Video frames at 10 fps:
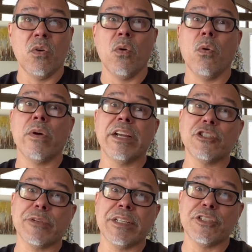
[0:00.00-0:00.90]
or
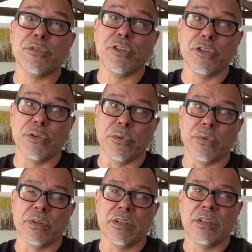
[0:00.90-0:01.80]
injury to you,
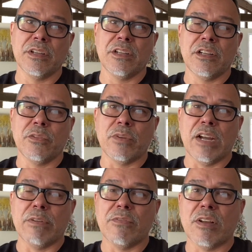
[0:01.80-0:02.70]

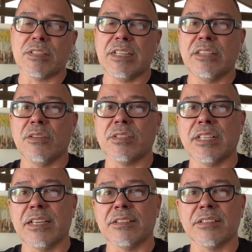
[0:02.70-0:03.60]
right? We've all seen those
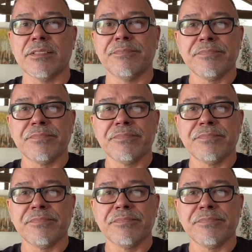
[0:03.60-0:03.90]
things.